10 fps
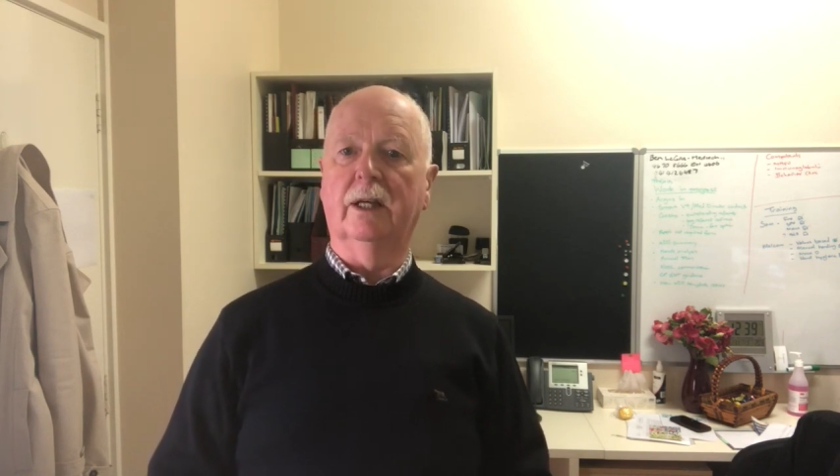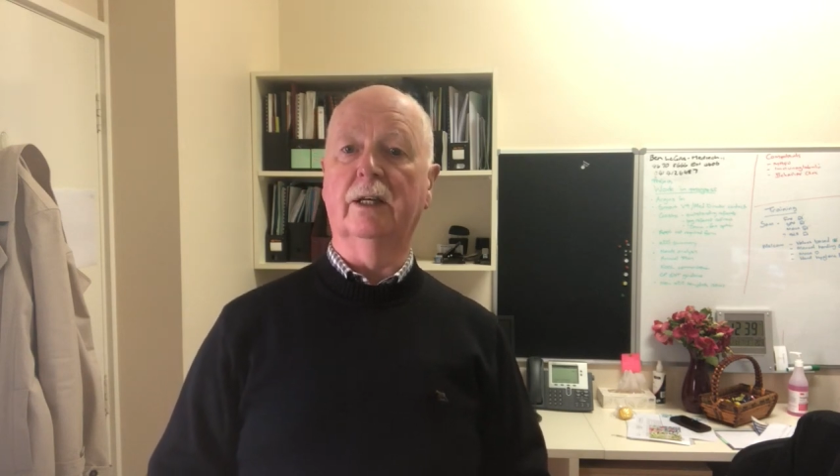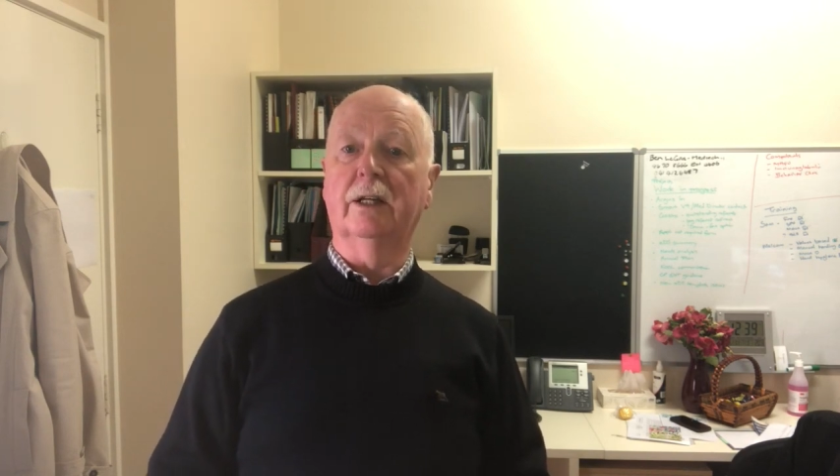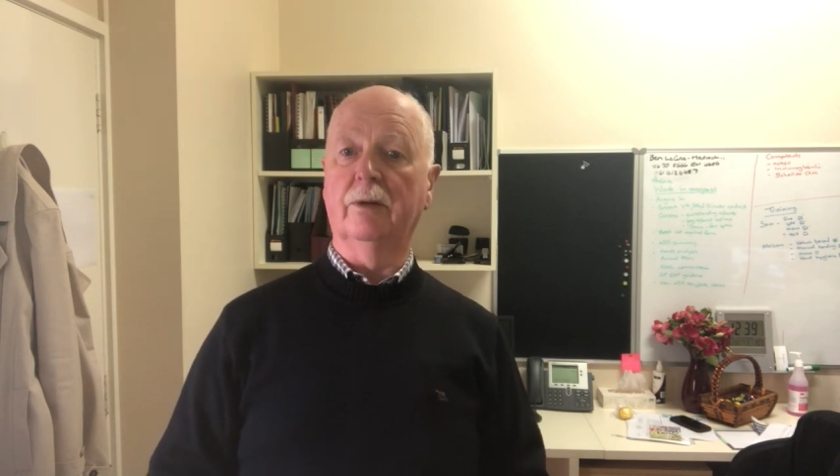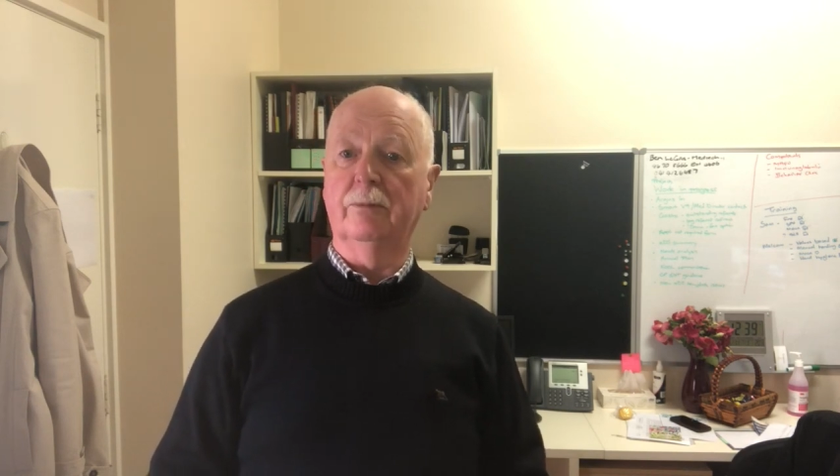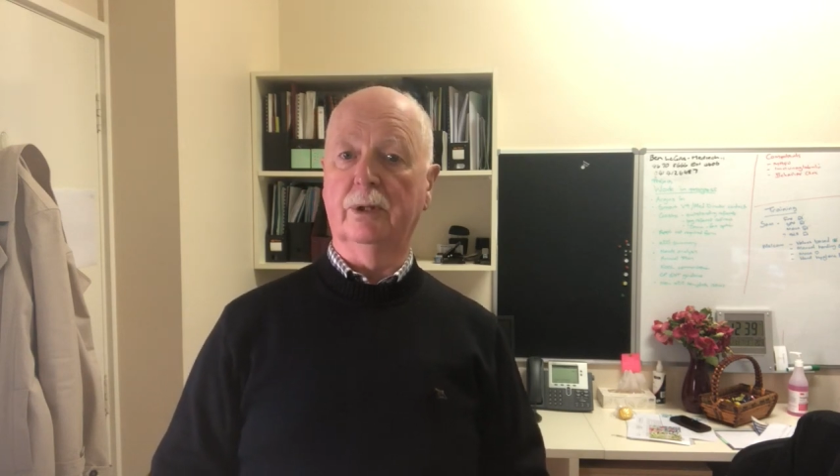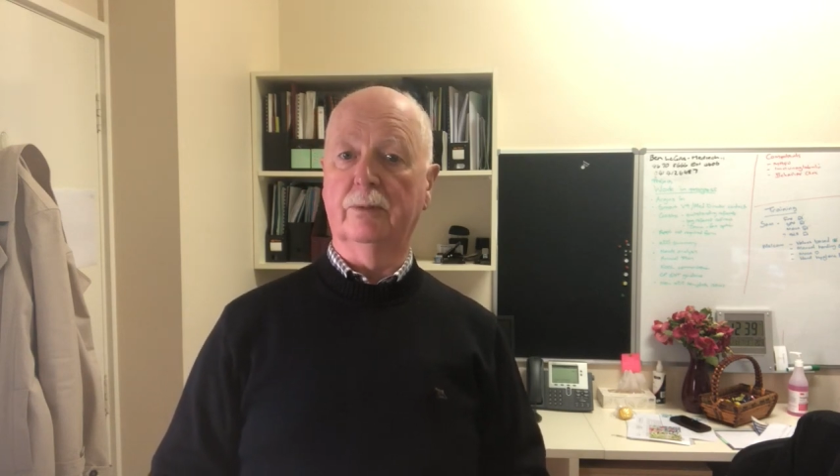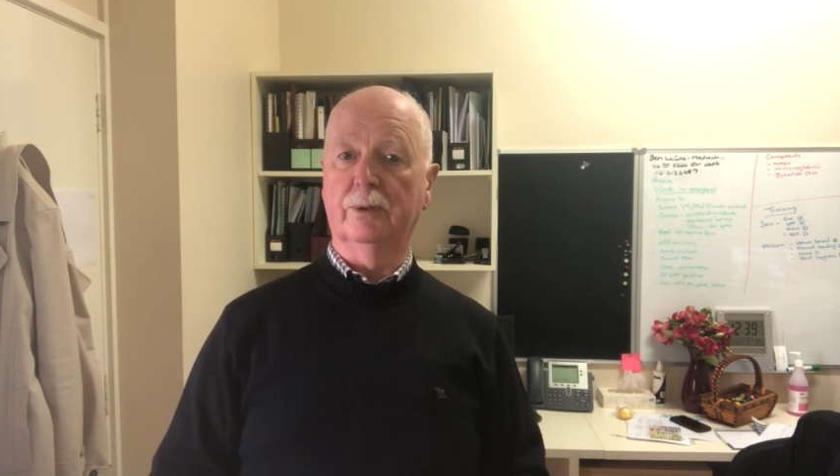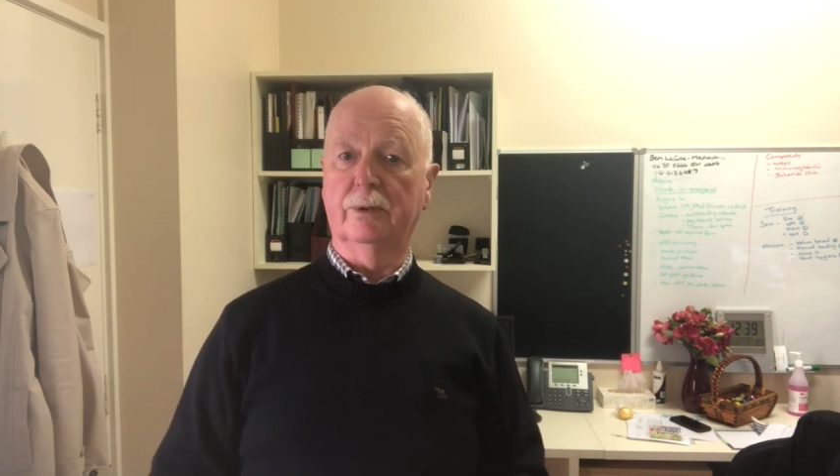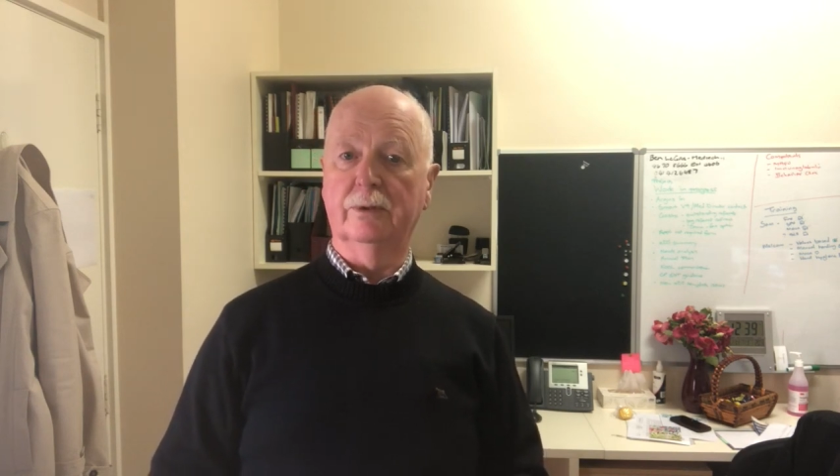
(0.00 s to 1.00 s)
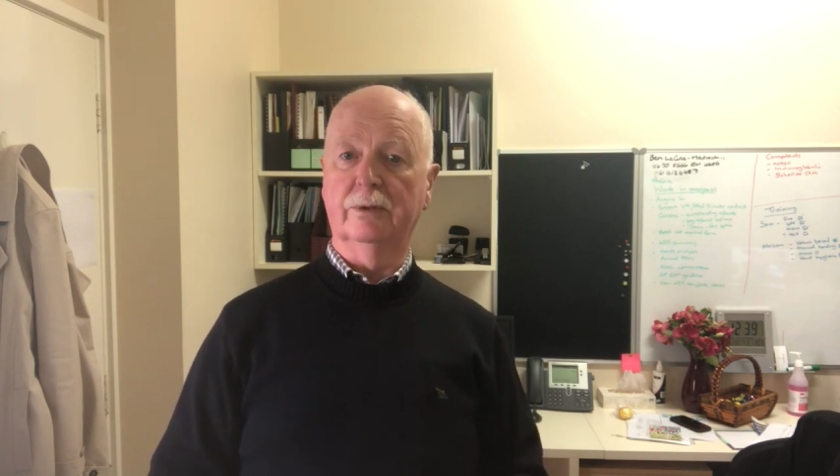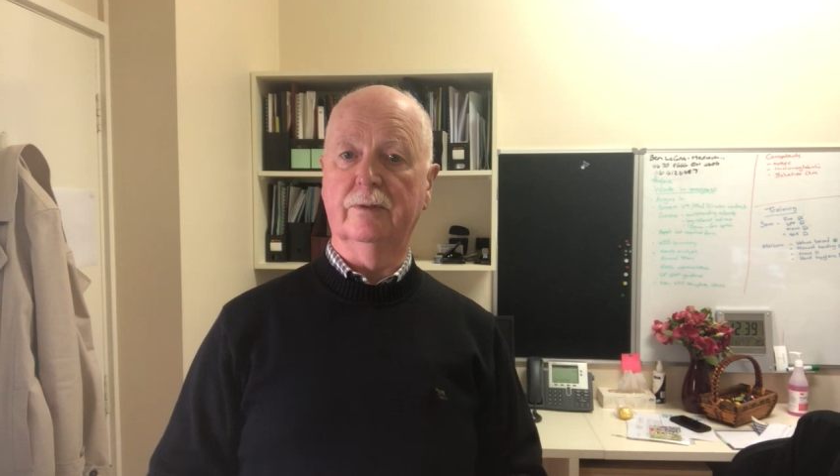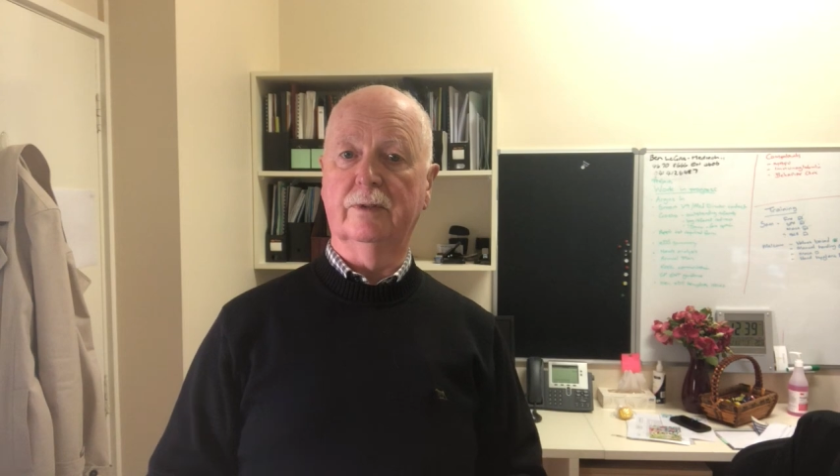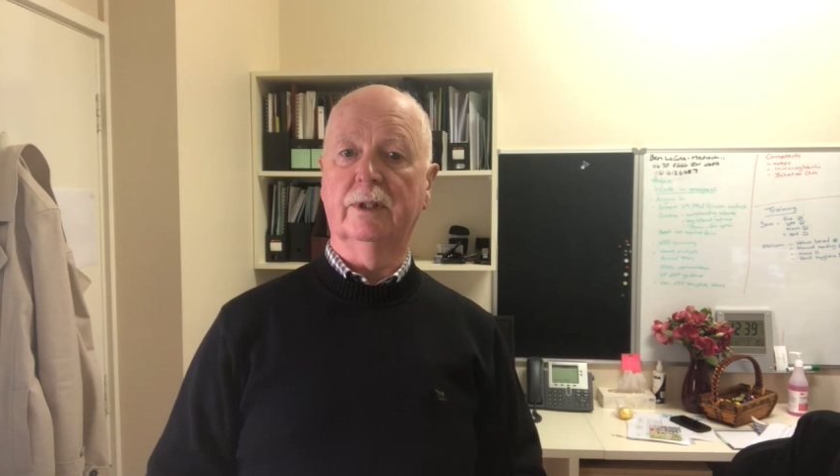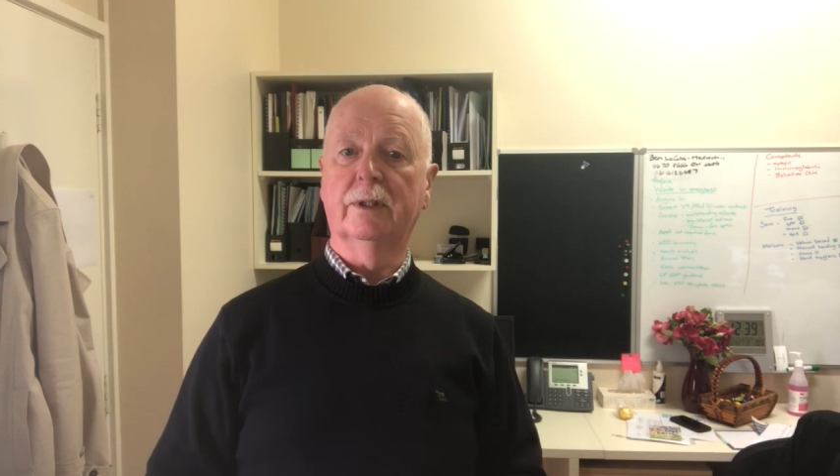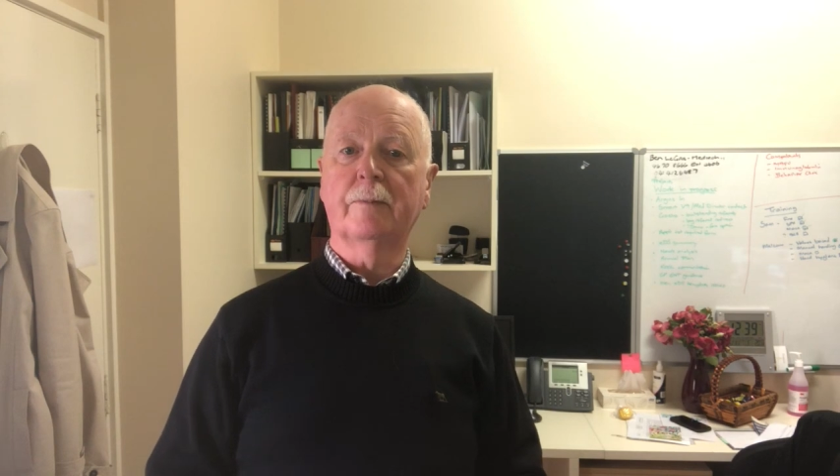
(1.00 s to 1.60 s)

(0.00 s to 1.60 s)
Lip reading: and can be improved.